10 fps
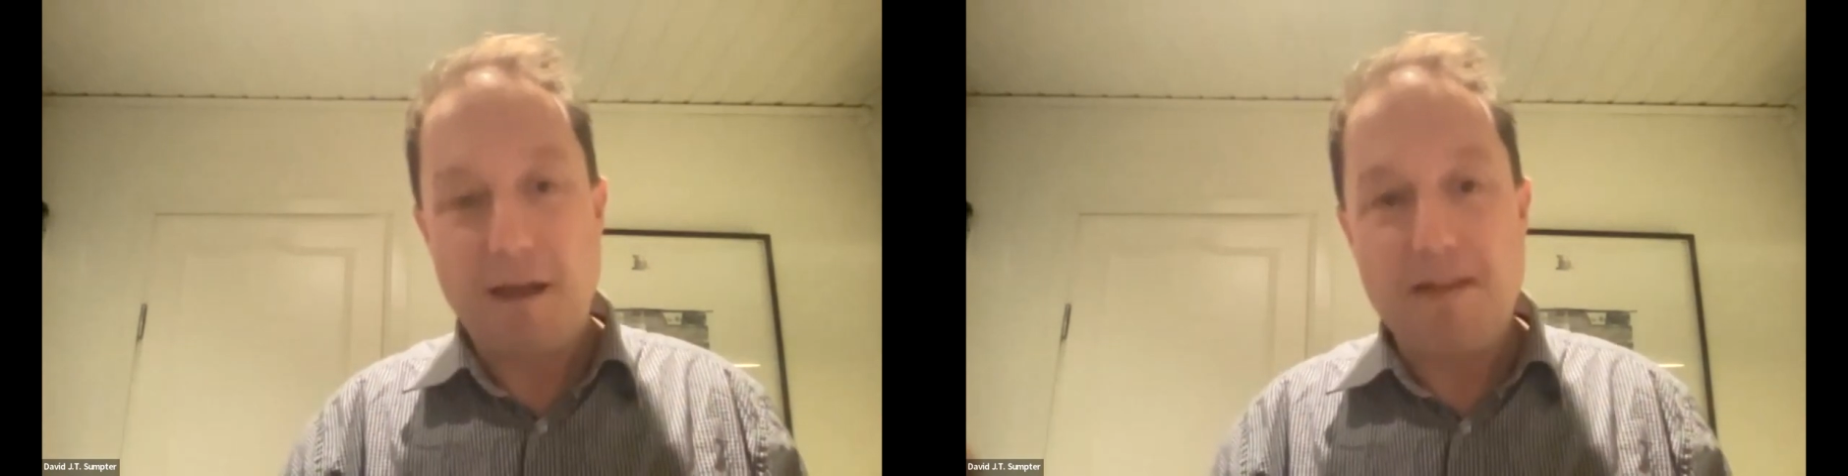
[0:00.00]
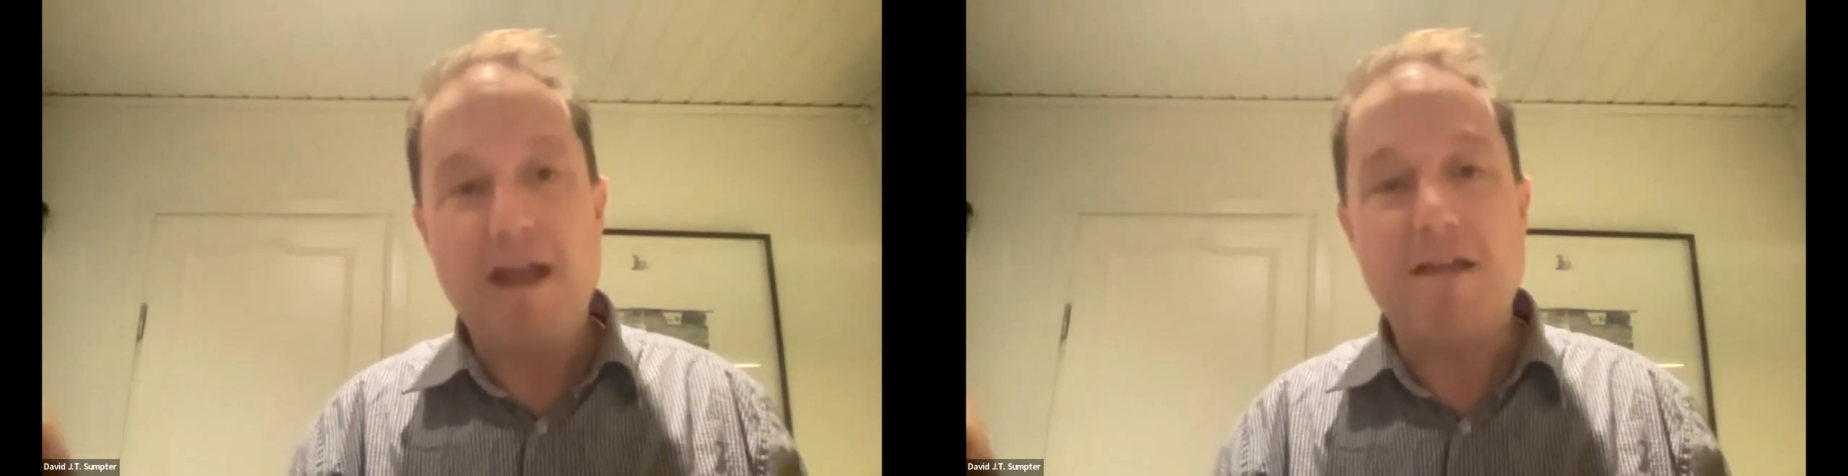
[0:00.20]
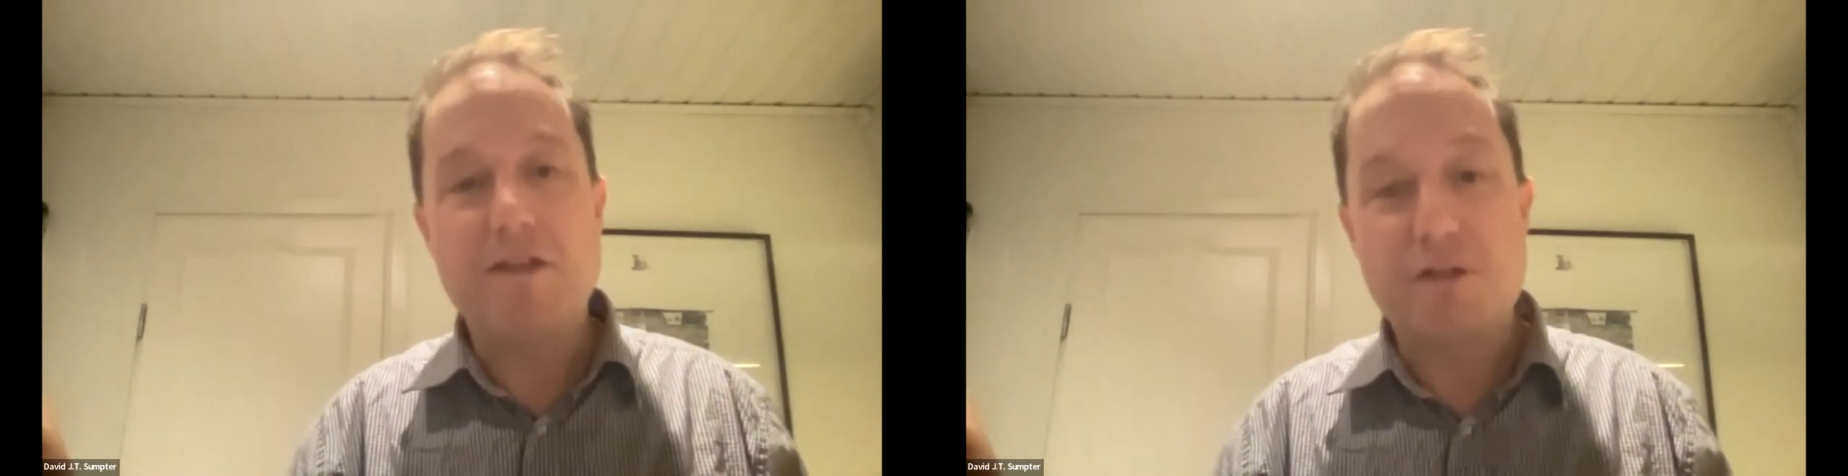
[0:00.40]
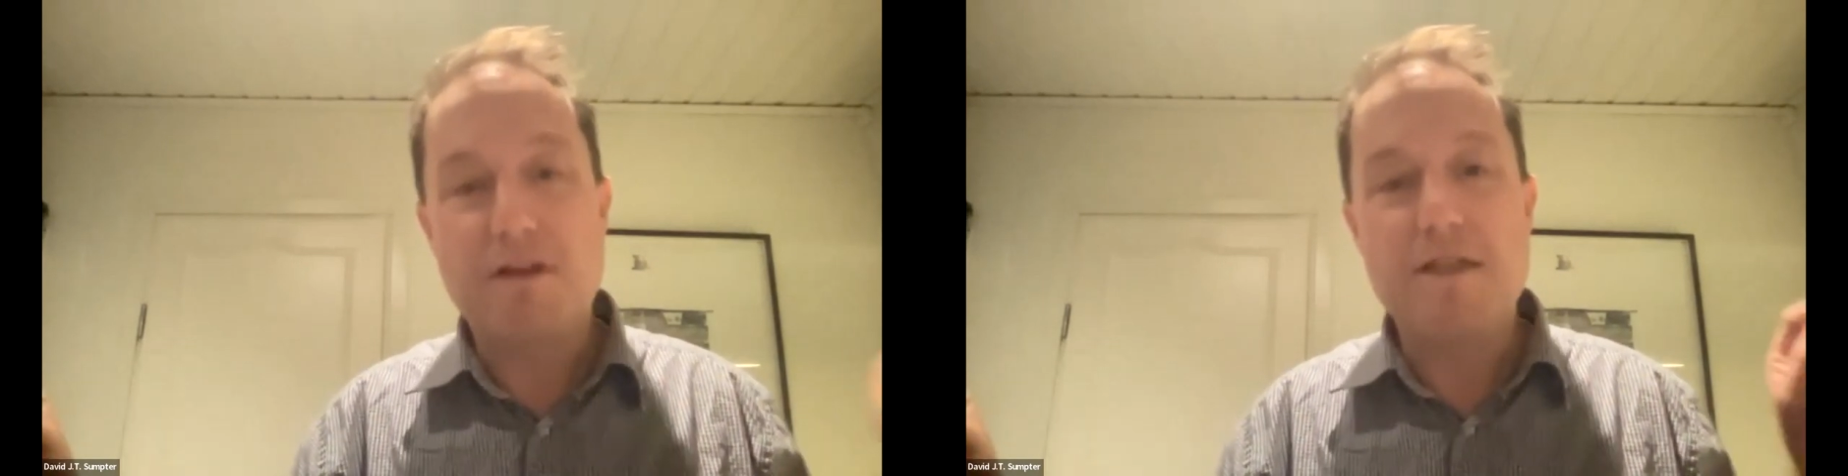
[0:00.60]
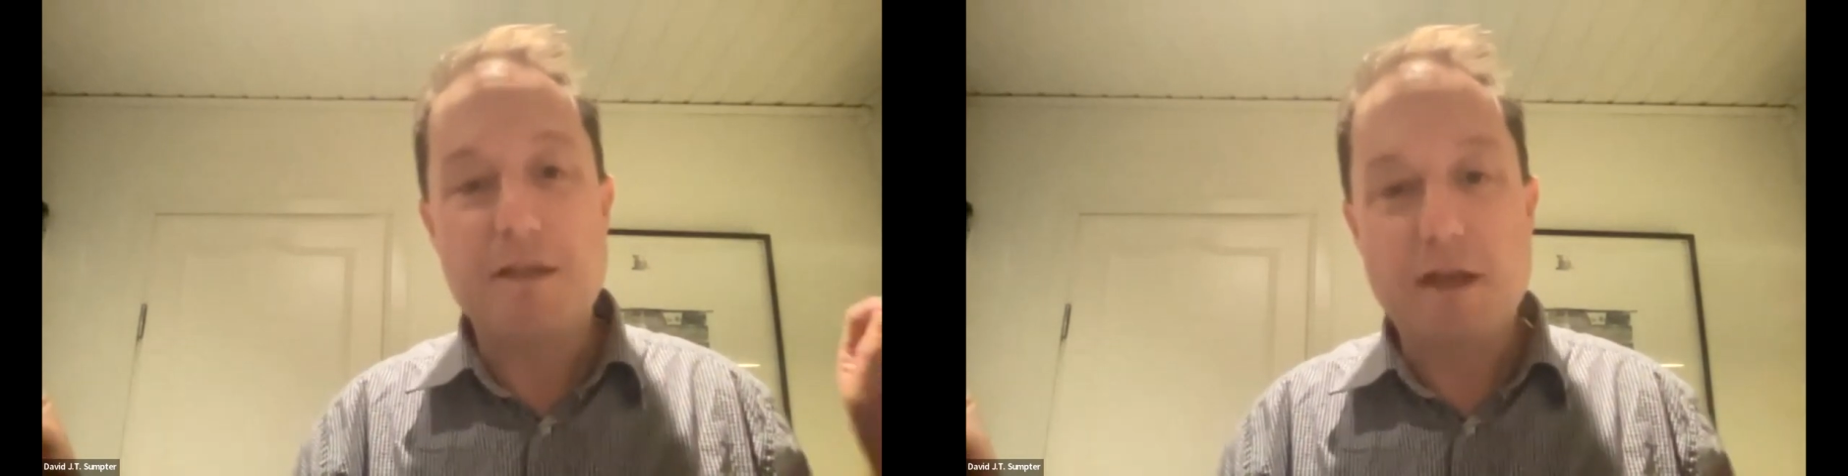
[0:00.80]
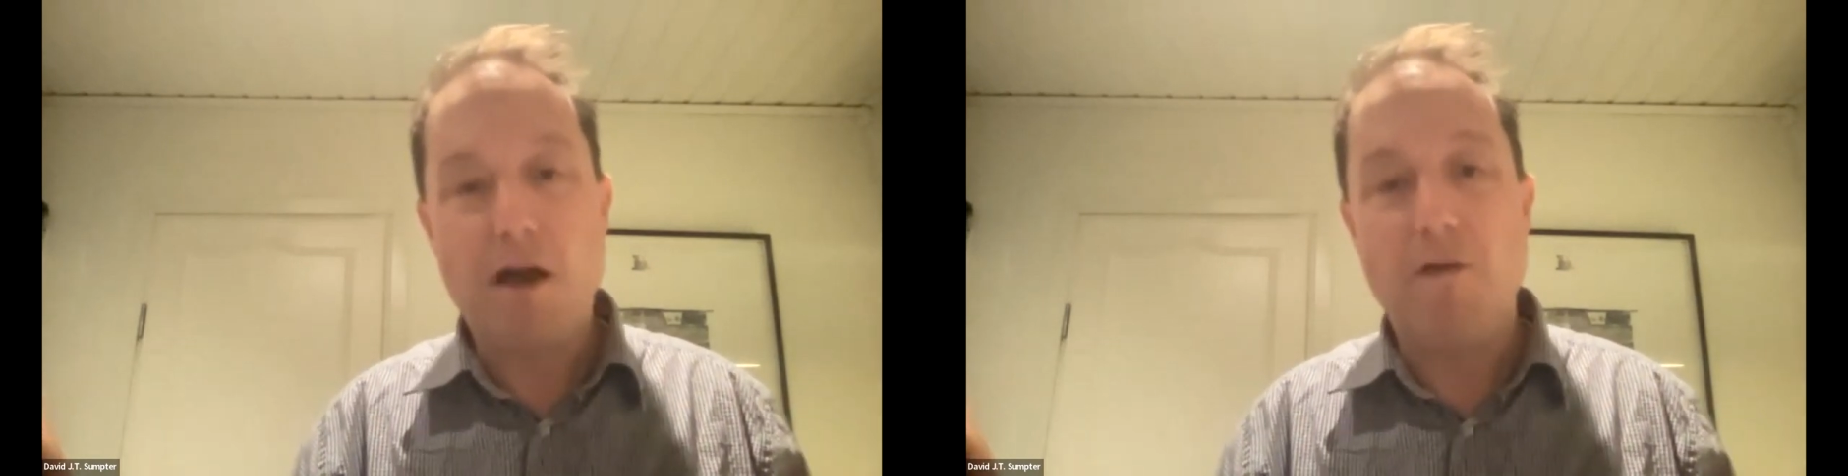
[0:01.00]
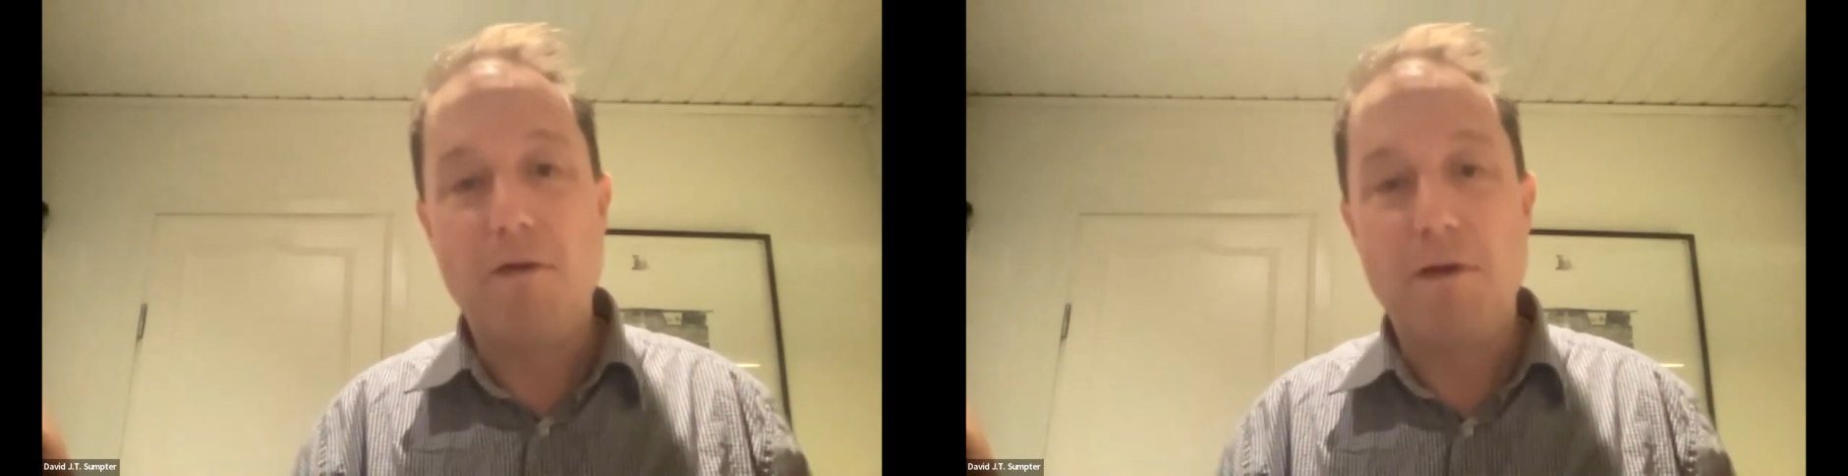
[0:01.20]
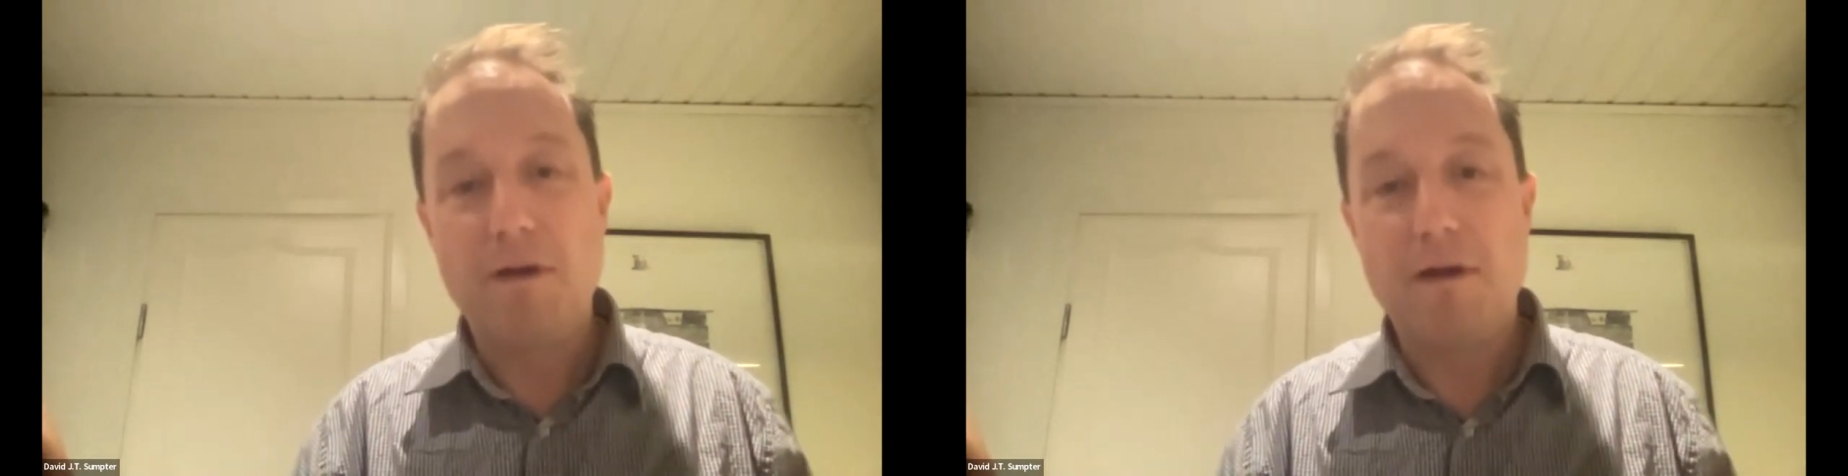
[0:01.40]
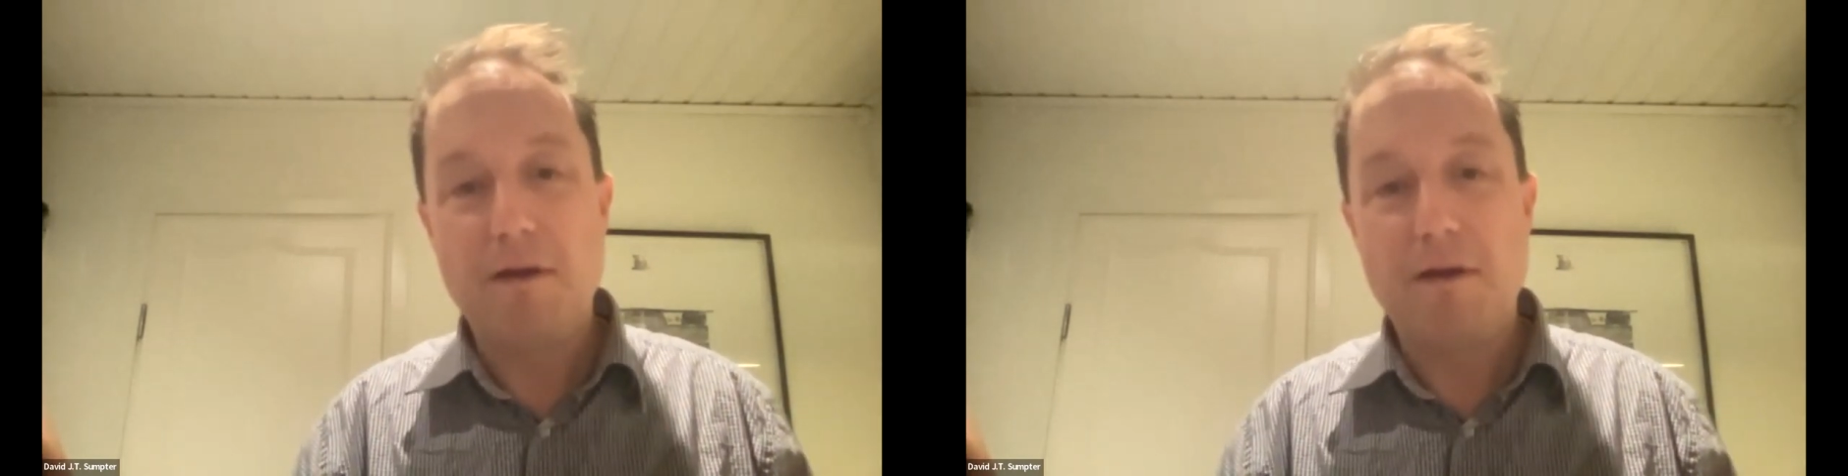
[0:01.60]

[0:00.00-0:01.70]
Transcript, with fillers: And the answer is no,